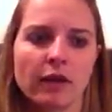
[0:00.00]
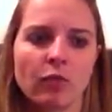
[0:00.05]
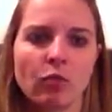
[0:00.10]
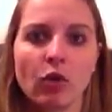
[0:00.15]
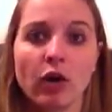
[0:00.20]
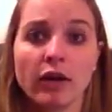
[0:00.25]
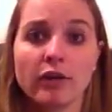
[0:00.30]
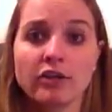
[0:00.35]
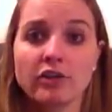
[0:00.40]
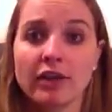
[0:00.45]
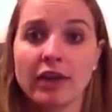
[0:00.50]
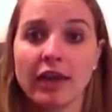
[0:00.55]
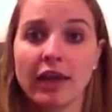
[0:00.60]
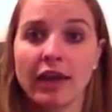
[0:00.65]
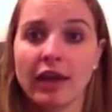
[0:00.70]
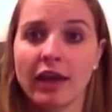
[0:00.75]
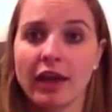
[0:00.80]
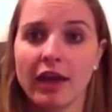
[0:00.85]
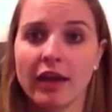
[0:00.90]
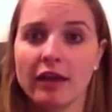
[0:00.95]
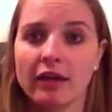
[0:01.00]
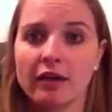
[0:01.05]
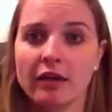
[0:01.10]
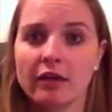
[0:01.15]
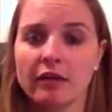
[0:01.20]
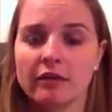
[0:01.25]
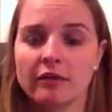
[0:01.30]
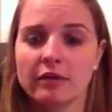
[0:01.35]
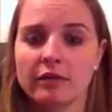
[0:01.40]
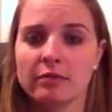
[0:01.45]
watching it
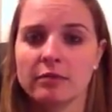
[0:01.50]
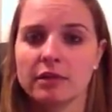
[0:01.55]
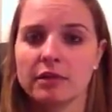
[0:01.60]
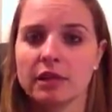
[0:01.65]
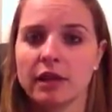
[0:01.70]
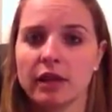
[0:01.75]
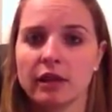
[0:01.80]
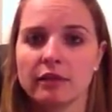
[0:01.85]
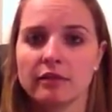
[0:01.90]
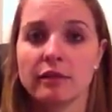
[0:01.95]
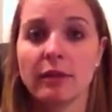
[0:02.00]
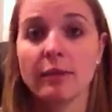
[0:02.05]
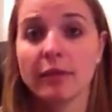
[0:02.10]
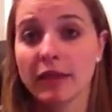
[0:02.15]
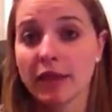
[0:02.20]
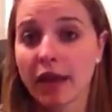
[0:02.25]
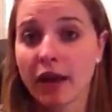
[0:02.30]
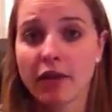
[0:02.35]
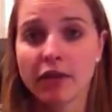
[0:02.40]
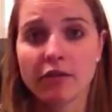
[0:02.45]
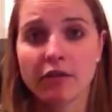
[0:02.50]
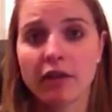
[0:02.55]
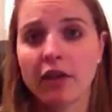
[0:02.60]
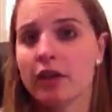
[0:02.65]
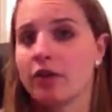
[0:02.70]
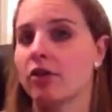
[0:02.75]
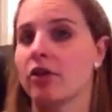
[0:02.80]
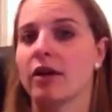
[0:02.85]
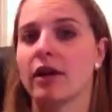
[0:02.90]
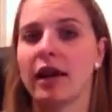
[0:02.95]
and seem to get something out of
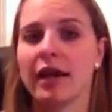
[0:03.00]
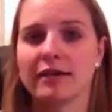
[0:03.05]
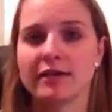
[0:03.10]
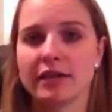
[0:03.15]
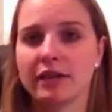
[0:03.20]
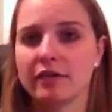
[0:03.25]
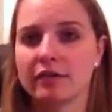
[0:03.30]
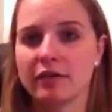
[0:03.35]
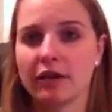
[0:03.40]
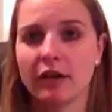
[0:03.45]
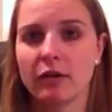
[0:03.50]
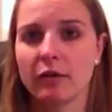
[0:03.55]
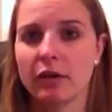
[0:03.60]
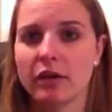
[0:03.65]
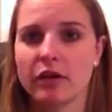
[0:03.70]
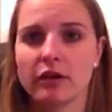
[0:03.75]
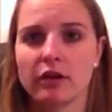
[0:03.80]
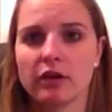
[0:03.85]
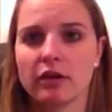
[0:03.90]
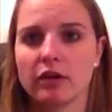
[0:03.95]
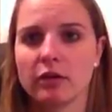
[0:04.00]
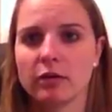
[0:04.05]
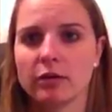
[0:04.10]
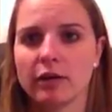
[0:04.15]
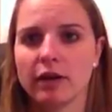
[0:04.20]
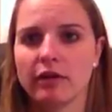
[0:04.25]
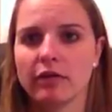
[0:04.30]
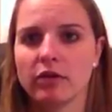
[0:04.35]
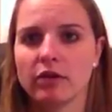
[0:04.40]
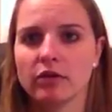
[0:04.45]
it or identify with it or
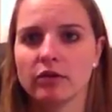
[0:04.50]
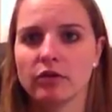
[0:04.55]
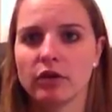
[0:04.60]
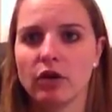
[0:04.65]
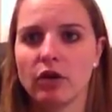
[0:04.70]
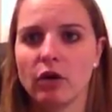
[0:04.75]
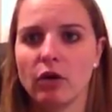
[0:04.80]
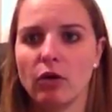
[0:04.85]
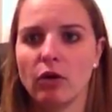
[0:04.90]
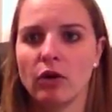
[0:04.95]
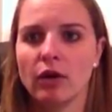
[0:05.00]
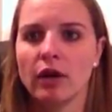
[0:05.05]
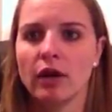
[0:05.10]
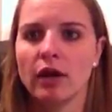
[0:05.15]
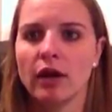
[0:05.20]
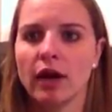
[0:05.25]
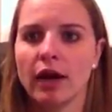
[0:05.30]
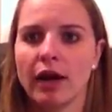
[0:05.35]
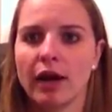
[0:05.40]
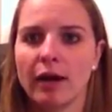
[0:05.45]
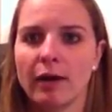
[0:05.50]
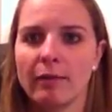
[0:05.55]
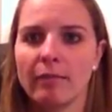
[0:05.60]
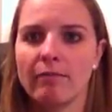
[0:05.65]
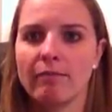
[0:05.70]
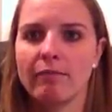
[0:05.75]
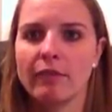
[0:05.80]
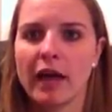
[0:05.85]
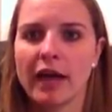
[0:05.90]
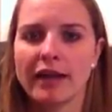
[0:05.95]
whatever. So
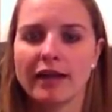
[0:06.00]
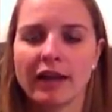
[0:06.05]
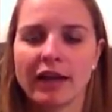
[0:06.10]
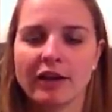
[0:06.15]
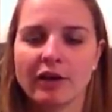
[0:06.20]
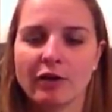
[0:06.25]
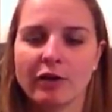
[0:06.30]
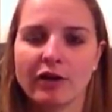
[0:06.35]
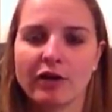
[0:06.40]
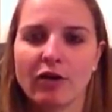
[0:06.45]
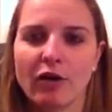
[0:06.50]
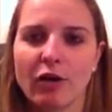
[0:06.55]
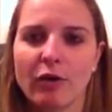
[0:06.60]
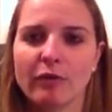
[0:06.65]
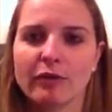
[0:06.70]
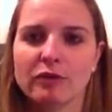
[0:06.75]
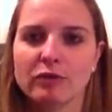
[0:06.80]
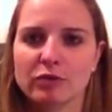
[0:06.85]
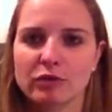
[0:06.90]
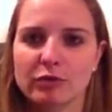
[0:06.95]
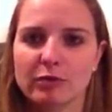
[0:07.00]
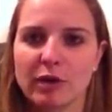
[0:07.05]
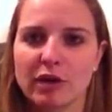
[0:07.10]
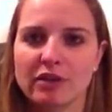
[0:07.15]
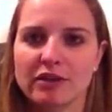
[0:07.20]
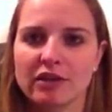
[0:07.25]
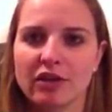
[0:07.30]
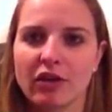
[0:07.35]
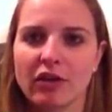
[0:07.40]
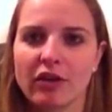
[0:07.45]
I know I don't always
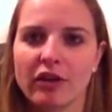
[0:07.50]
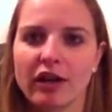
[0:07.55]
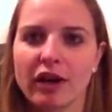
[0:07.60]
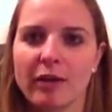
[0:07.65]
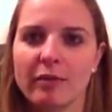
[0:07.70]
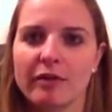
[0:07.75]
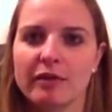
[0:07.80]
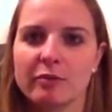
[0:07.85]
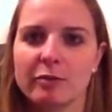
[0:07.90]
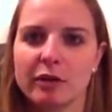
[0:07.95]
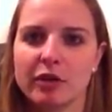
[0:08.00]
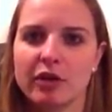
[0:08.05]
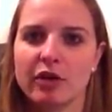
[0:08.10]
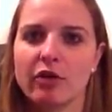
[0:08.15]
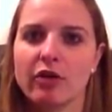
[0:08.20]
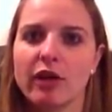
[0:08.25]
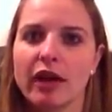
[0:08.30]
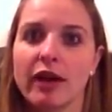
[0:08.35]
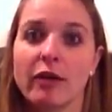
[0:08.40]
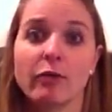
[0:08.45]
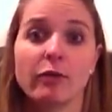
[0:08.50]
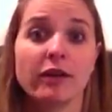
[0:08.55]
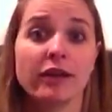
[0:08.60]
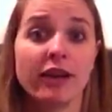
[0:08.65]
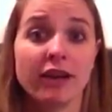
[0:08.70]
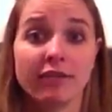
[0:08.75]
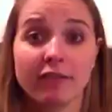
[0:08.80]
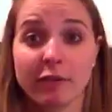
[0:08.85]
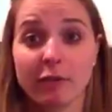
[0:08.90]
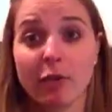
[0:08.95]
respond to all the comments, but know that I read
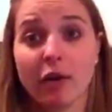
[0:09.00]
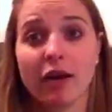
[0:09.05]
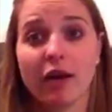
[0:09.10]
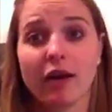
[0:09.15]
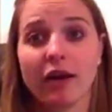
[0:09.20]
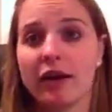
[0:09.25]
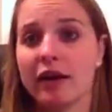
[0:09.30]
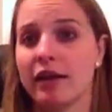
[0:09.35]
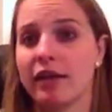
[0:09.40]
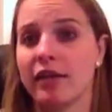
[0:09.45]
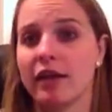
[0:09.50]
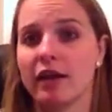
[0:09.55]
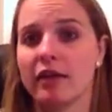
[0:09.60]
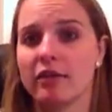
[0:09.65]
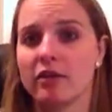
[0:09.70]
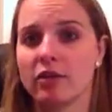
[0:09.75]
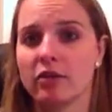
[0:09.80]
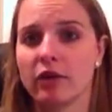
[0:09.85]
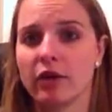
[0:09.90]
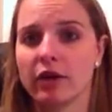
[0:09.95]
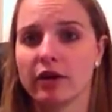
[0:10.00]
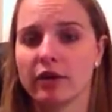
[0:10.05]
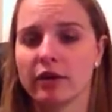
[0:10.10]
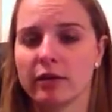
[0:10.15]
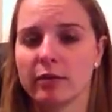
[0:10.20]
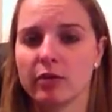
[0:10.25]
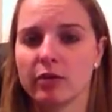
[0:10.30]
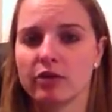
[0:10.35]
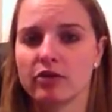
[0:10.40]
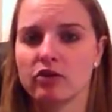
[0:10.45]
everyone and they're greatly
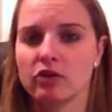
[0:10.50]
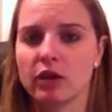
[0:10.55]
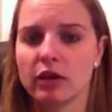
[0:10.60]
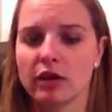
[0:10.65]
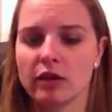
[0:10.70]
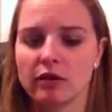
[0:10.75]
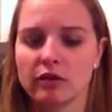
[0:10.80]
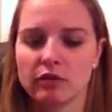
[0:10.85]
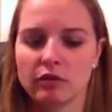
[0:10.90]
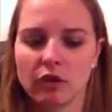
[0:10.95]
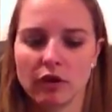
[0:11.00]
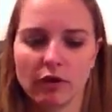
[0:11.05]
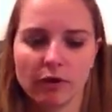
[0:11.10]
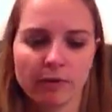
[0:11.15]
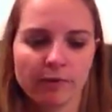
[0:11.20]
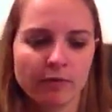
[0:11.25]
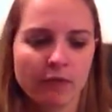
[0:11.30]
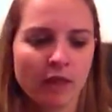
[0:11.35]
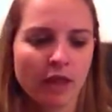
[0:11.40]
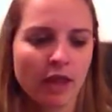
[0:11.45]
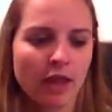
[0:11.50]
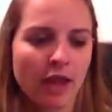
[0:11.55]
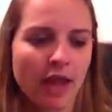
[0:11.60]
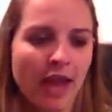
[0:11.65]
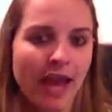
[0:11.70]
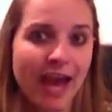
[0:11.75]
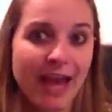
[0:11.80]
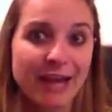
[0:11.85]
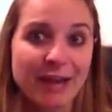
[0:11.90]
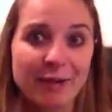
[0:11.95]
appreciated. So
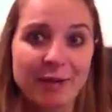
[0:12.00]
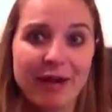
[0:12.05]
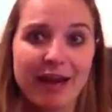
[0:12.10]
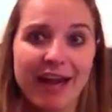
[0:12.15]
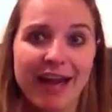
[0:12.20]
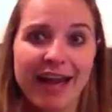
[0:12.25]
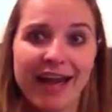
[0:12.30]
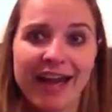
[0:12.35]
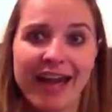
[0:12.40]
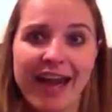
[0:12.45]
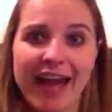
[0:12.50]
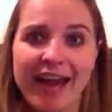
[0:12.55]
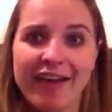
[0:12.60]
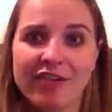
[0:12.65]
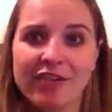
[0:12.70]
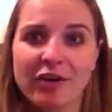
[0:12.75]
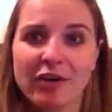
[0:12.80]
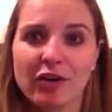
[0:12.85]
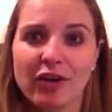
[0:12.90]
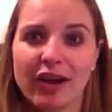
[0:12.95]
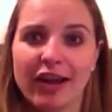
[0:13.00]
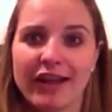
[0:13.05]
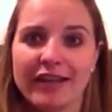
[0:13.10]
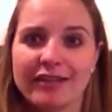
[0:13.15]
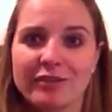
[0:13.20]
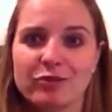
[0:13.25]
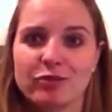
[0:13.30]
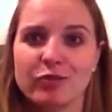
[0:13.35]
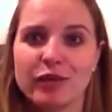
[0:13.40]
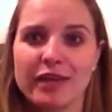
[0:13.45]
anyway, have a
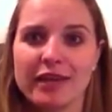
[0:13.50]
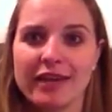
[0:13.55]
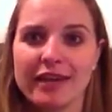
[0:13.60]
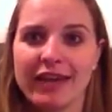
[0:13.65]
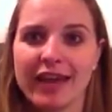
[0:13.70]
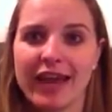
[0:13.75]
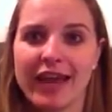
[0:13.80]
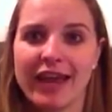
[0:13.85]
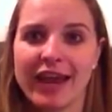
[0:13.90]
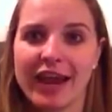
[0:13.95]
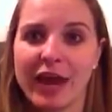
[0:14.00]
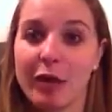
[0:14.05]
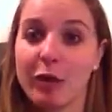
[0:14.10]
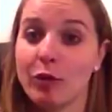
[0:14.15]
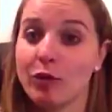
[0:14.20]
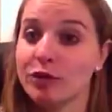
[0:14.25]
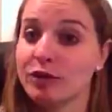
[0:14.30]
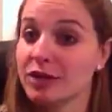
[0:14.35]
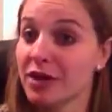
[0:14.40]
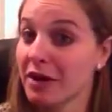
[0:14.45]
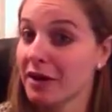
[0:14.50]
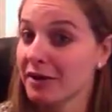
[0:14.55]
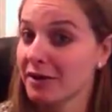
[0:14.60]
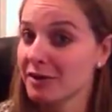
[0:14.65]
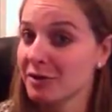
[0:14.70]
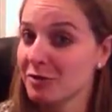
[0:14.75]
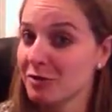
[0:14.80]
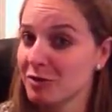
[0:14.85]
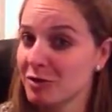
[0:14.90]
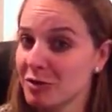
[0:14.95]
great week, and I will talk
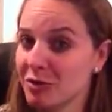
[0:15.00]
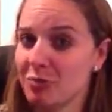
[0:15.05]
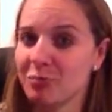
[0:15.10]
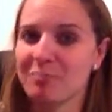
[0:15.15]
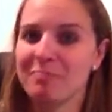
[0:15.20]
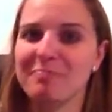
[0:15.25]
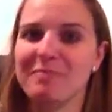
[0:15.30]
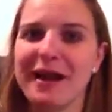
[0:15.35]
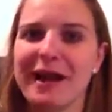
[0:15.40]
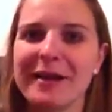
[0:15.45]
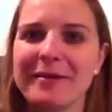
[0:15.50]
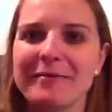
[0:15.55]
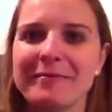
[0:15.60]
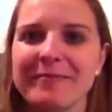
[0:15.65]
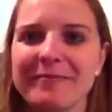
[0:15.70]
to you soon. Bye.